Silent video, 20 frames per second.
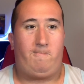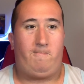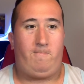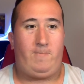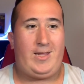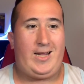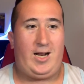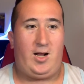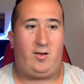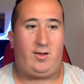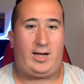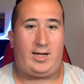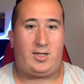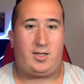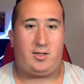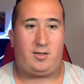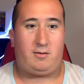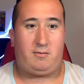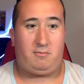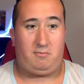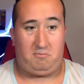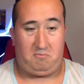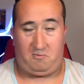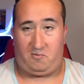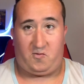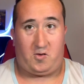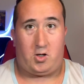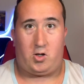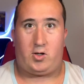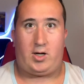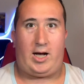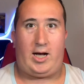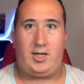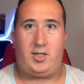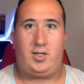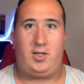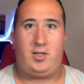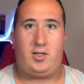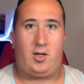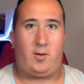that's Fall Guys
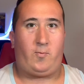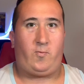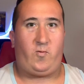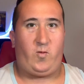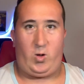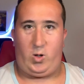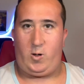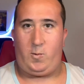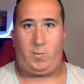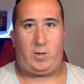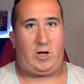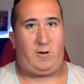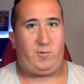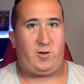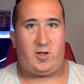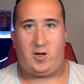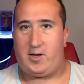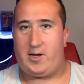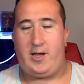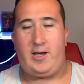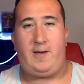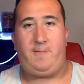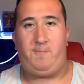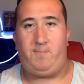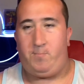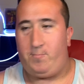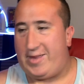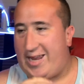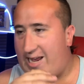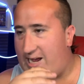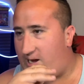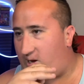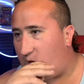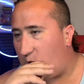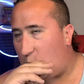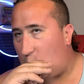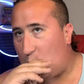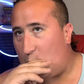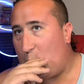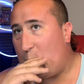is a very popular game, and
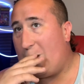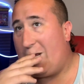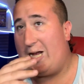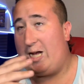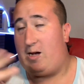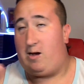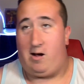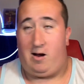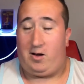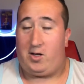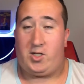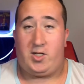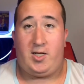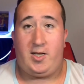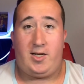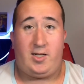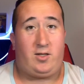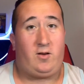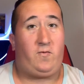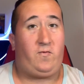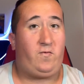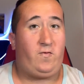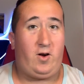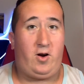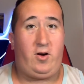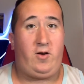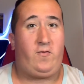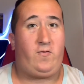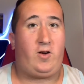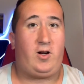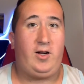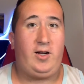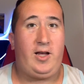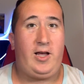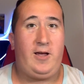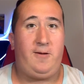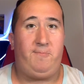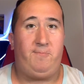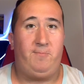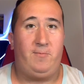honestly, it's a very fun
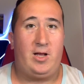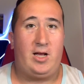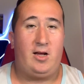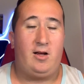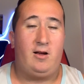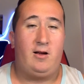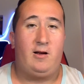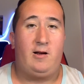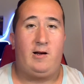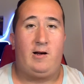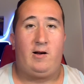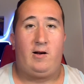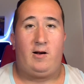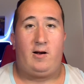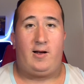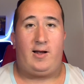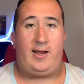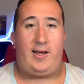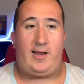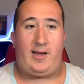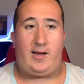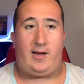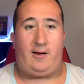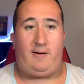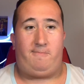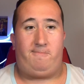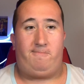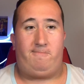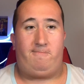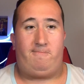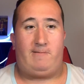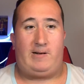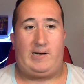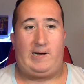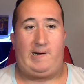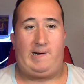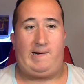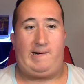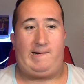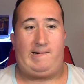game. And
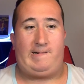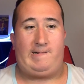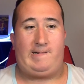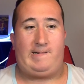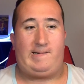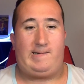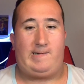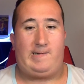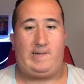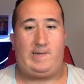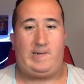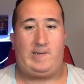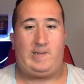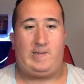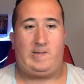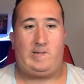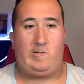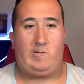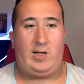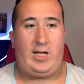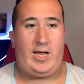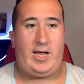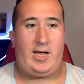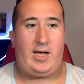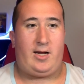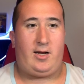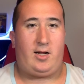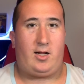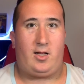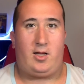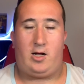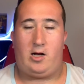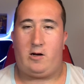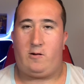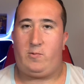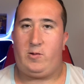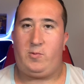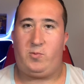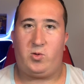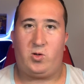a lot of
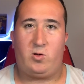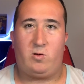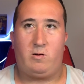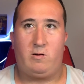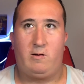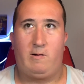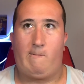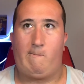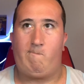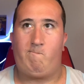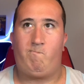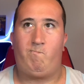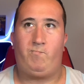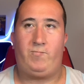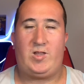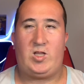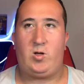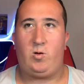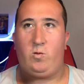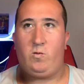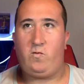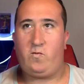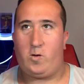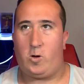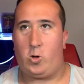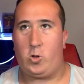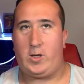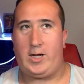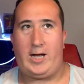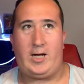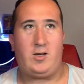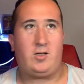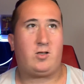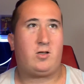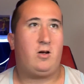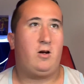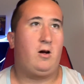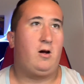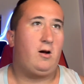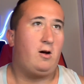people do Fall Guys,
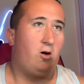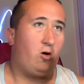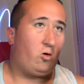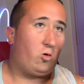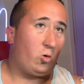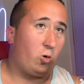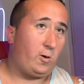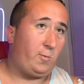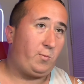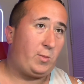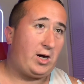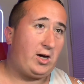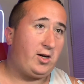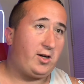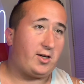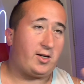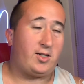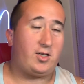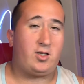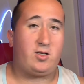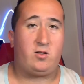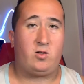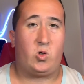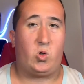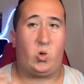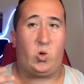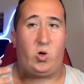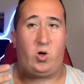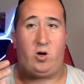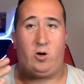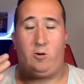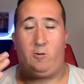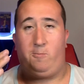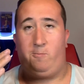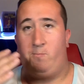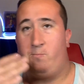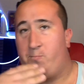or Among Us, or